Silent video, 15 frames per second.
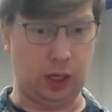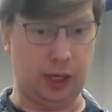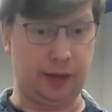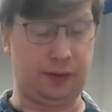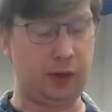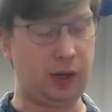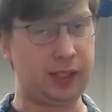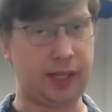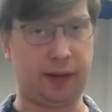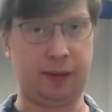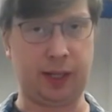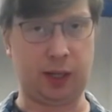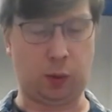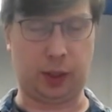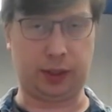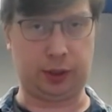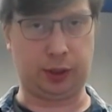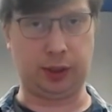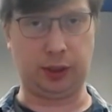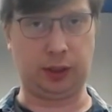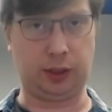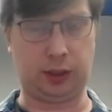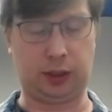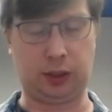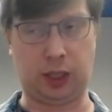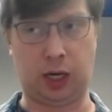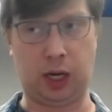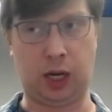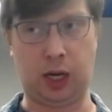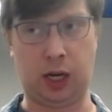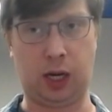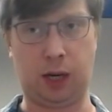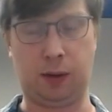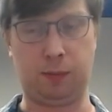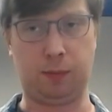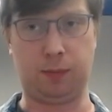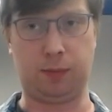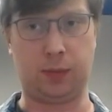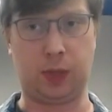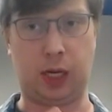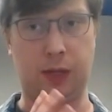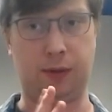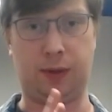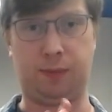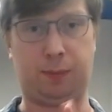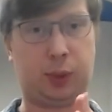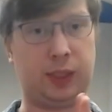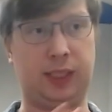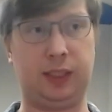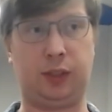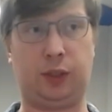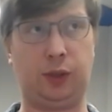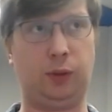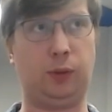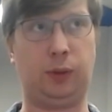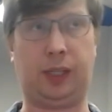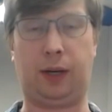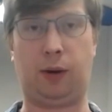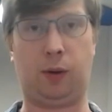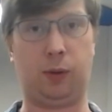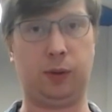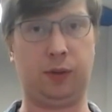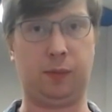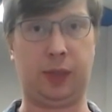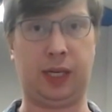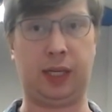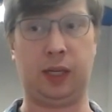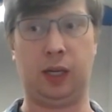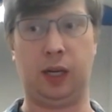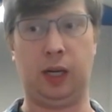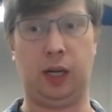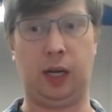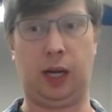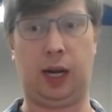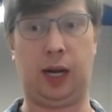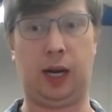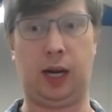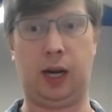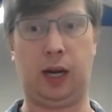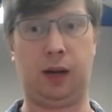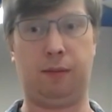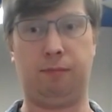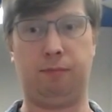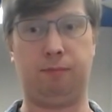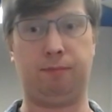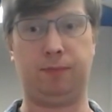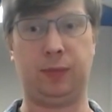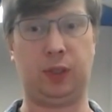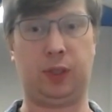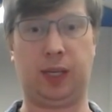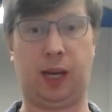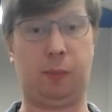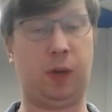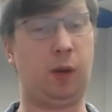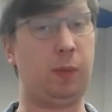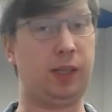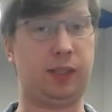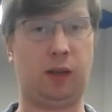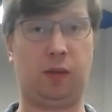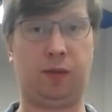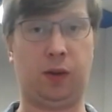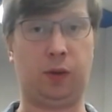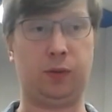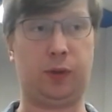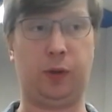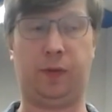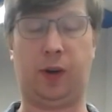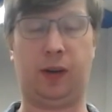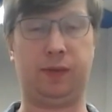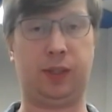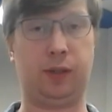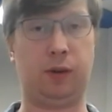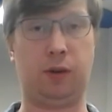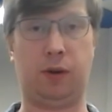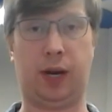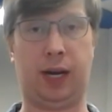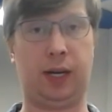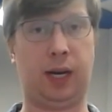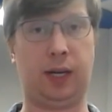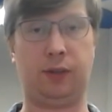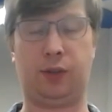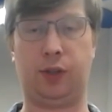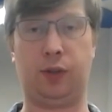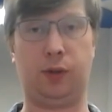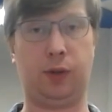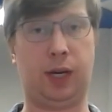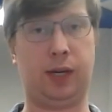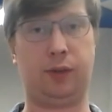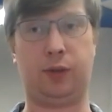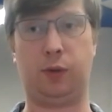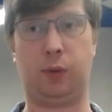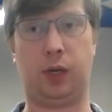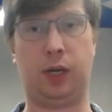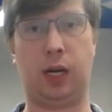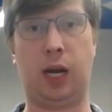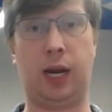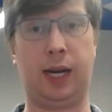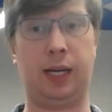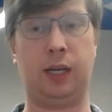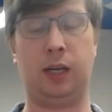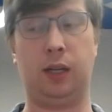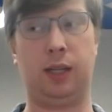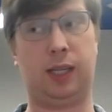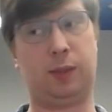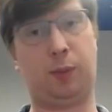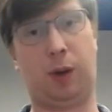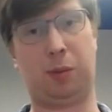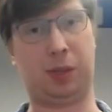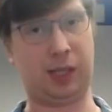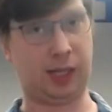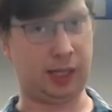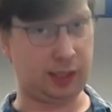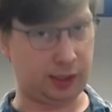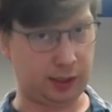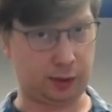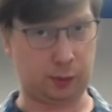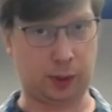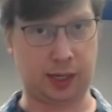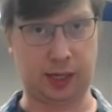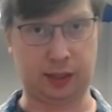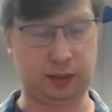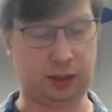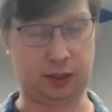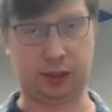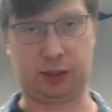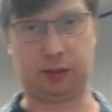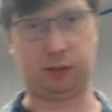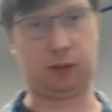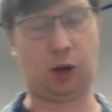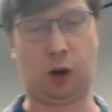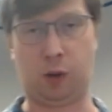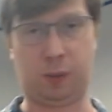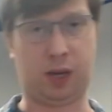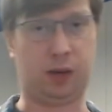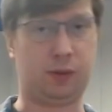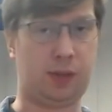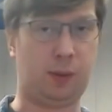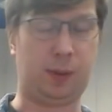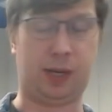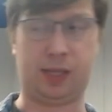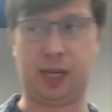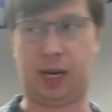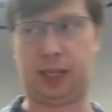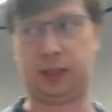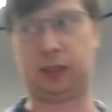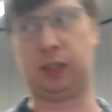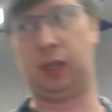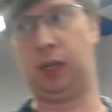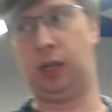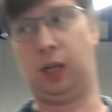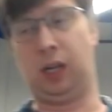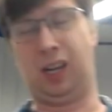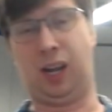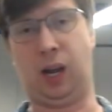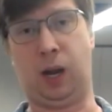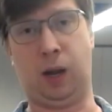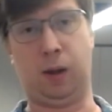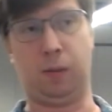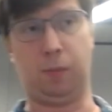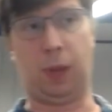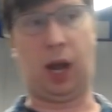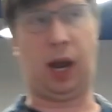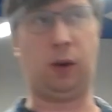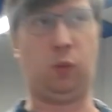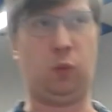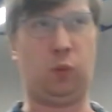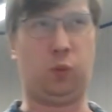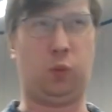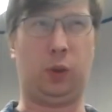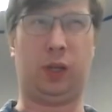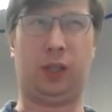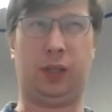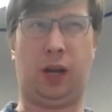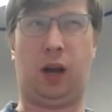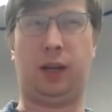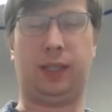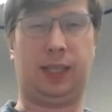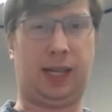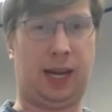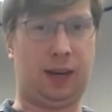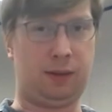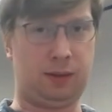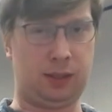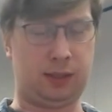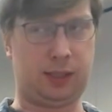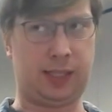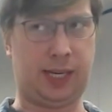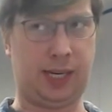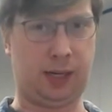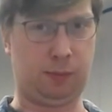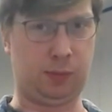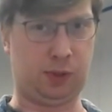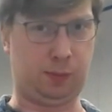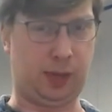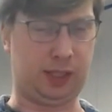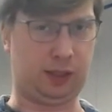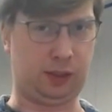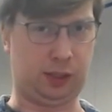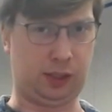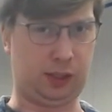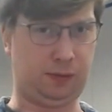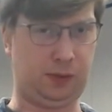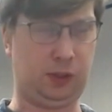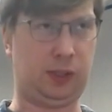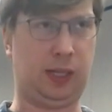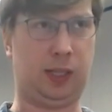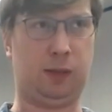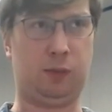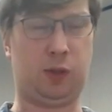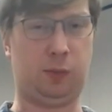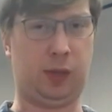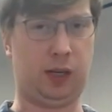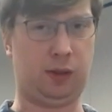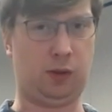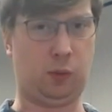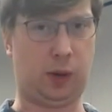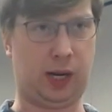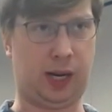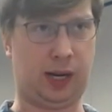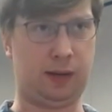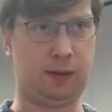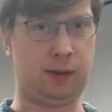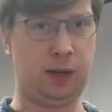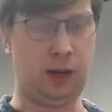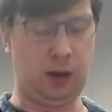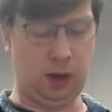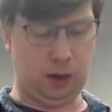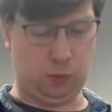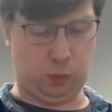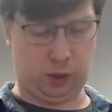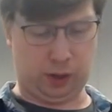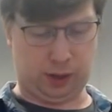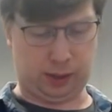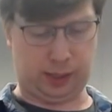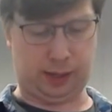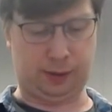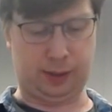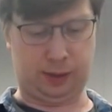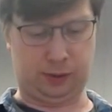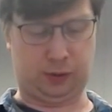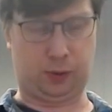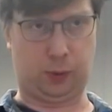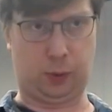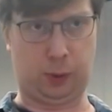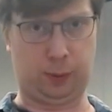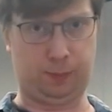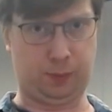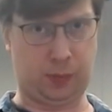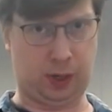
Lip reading: if you guys have any questions, please do get a hold of me. You can get me on my cell phone, 250-882-8219. That's probably the easiest way. You can just call me or send me a text. I will not get Teams messages if you send them to me on the weekend. We're not allowed in the school